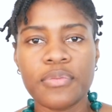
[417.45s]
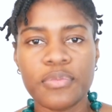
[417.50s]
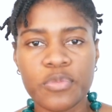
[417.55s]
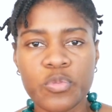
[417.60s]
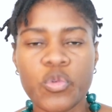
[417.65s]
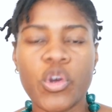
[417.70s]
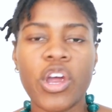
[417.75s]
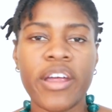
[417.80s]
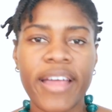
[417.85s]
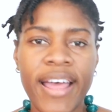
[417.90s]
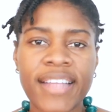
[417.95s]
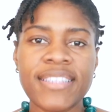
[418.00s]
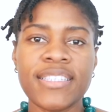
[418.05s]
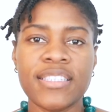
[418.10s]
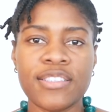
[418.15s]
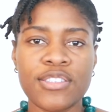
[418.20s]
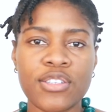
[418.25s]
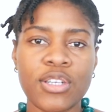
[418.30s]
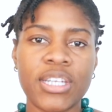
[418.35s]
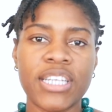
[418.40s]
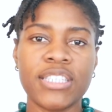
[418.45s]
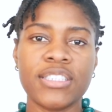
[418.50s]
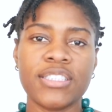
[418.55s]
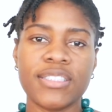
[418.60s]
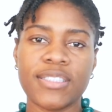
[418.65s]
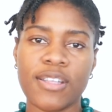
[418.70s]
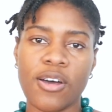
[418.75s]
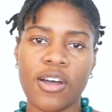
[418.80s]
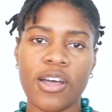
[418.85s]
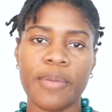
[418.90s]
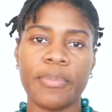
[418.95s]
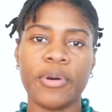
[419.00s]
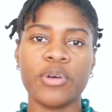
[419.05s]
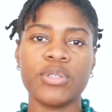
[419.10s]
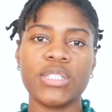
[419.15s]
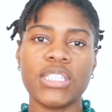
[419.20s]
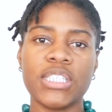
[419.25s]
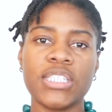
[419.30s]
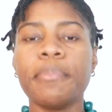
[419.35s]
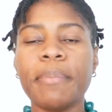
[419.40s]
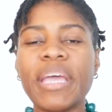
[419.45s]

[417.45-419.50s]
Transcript: we're at it, so let's talk about it.